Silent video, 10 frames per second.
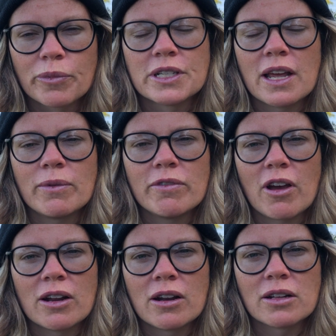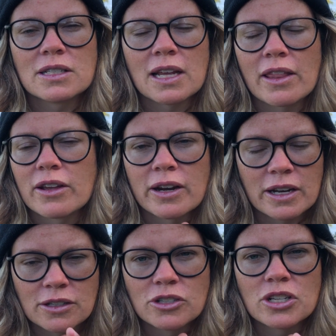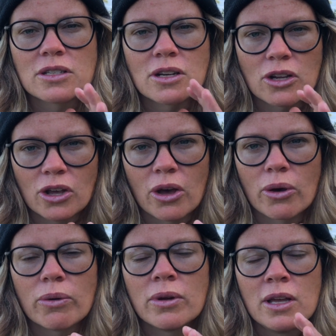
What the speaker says: pretend we've got it all together and just go,